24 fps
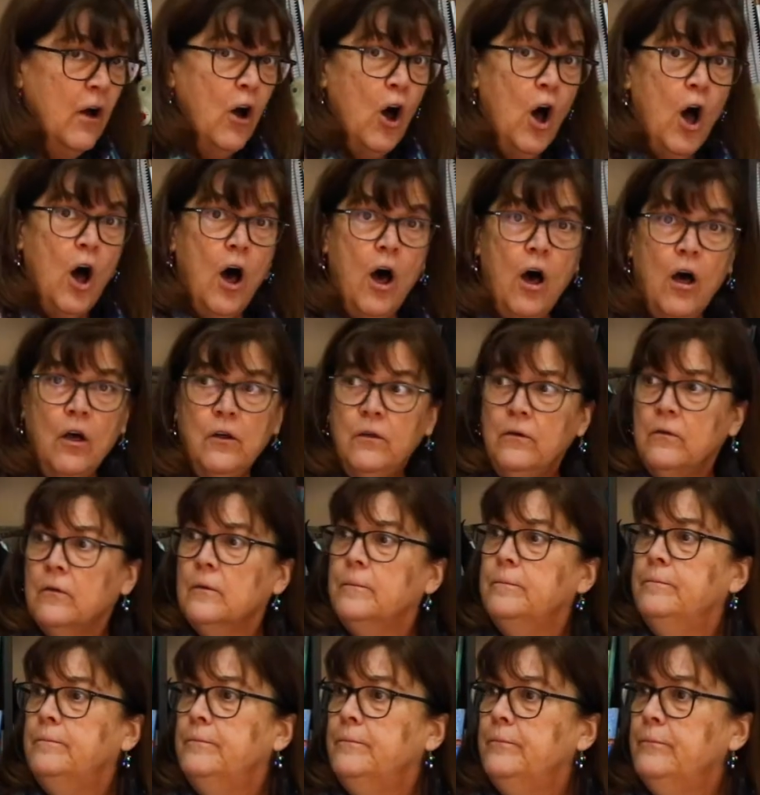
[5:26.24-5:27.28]
And there's
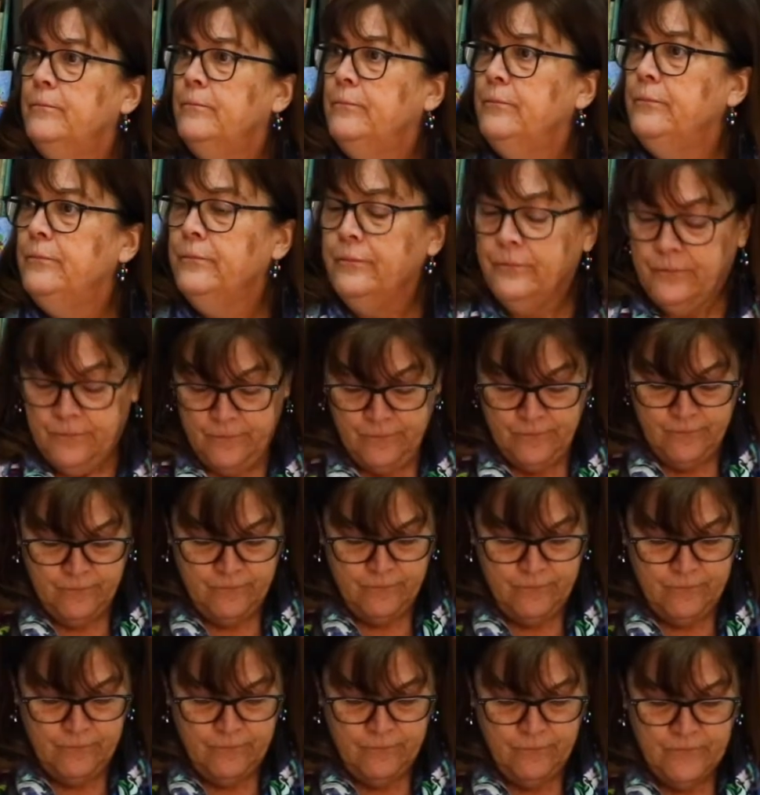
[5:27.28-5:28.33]
still water in there,
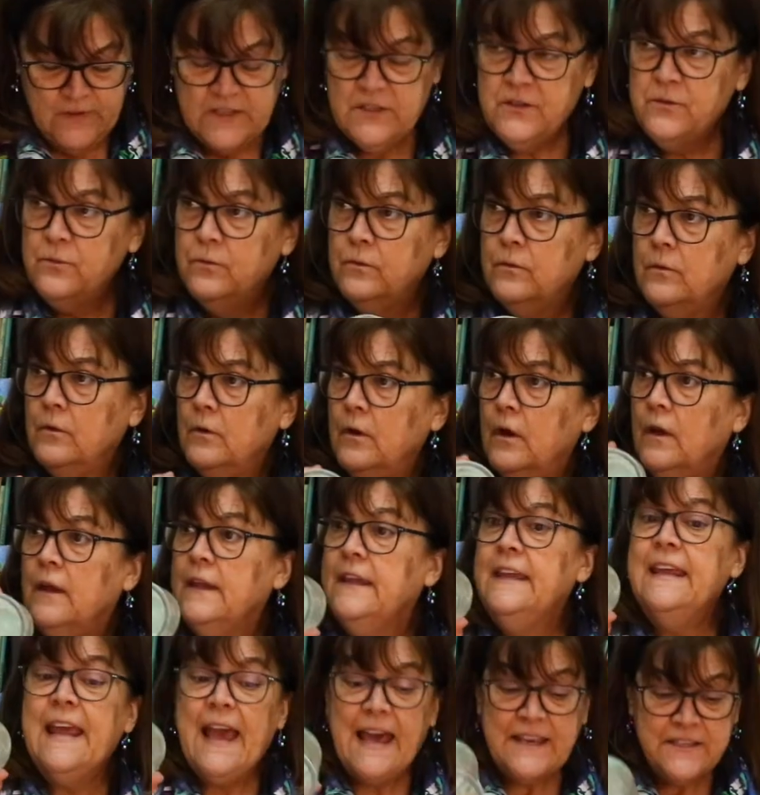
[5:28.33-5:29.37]
though, when you pull it out, right?
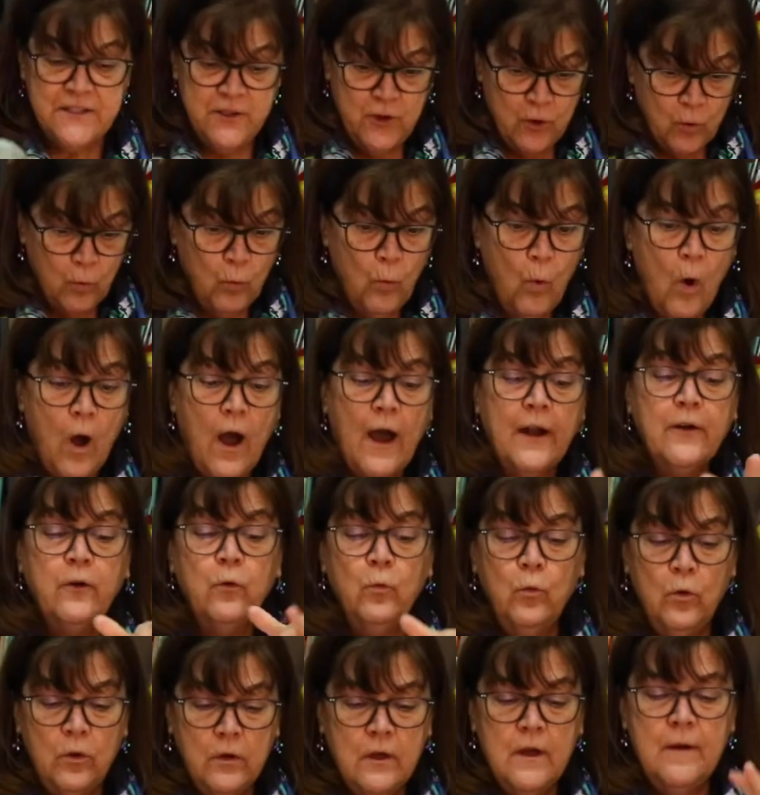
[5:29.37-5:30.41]
Yes, initially. Your water
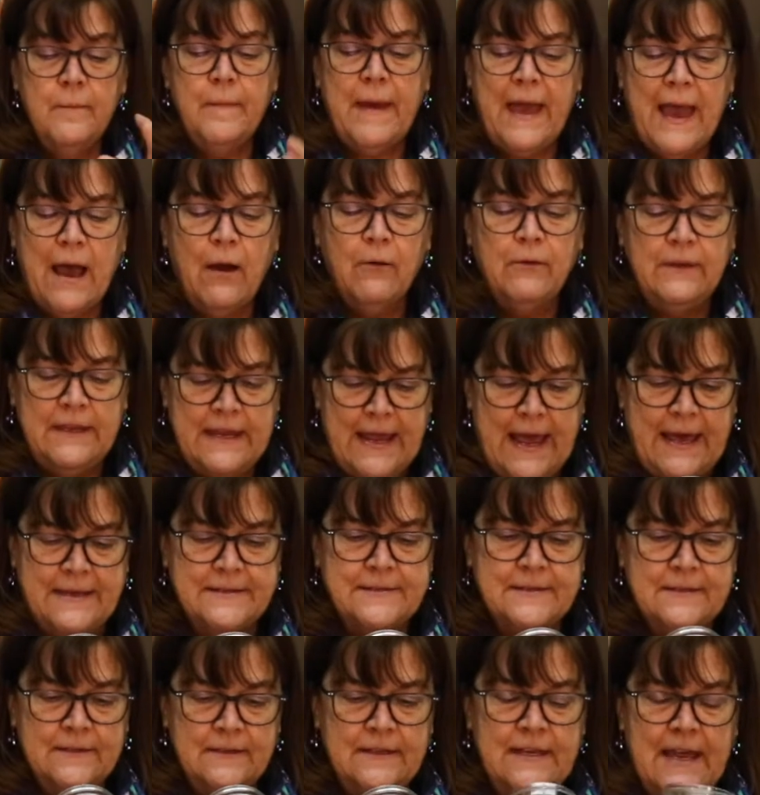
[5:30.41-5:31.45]
will come out.
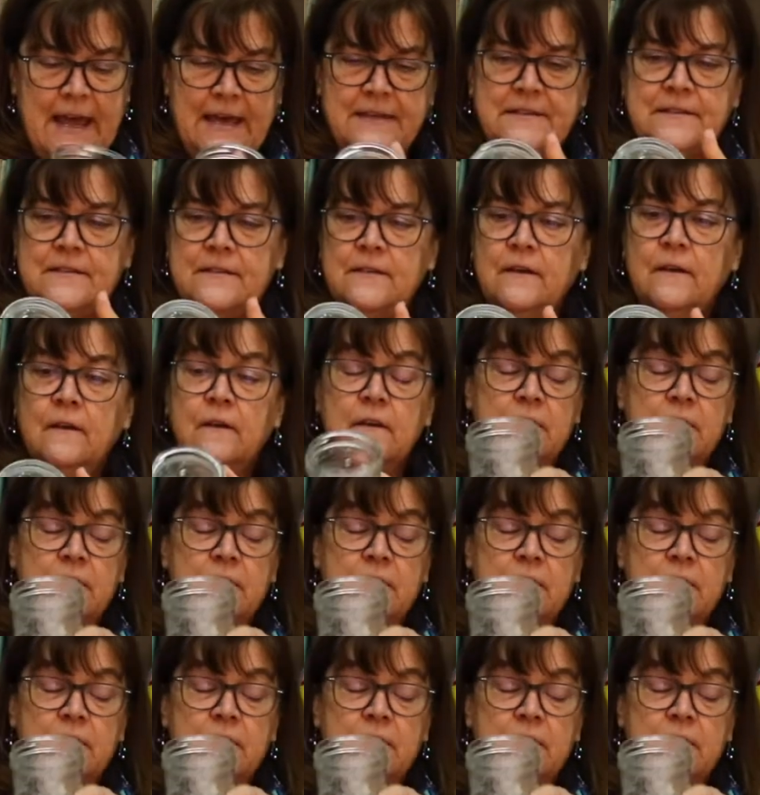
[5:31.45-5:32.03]
Yes, yes.